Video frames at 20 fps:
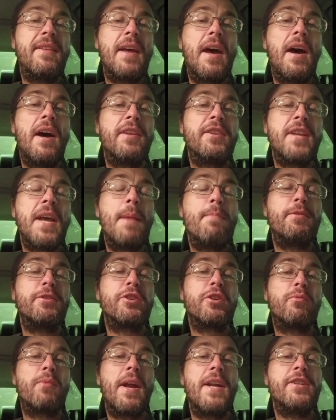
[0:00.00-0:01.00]

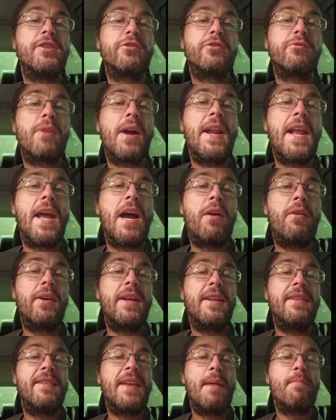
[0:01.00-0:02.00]
temperature ranges right now
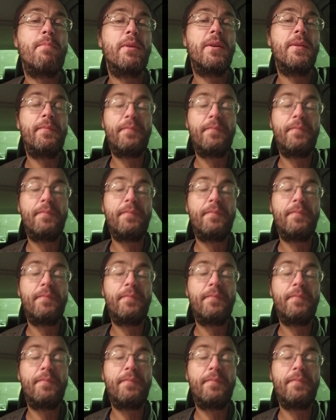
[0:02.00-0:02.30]
in Tampa.